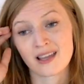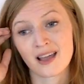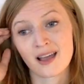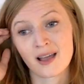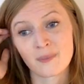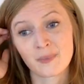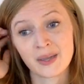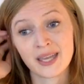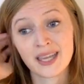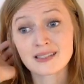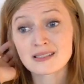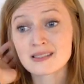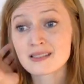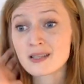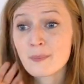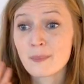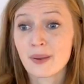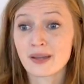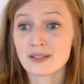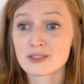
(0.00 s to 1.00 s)
Um, and
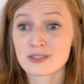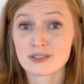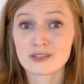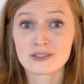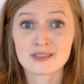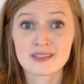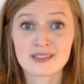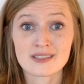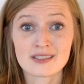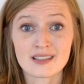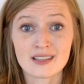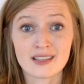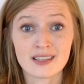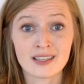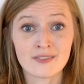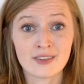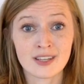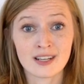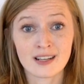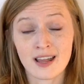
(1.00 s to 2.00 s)
some pet insurance
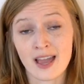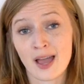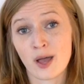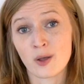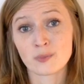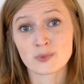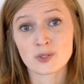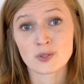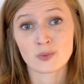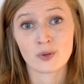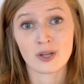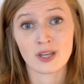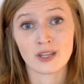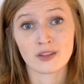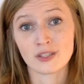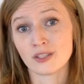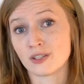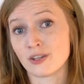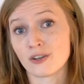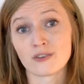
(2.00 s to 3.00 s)
even helps
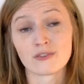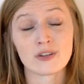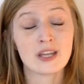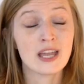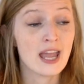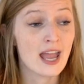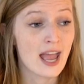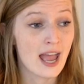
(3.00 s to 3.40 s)
with, you know,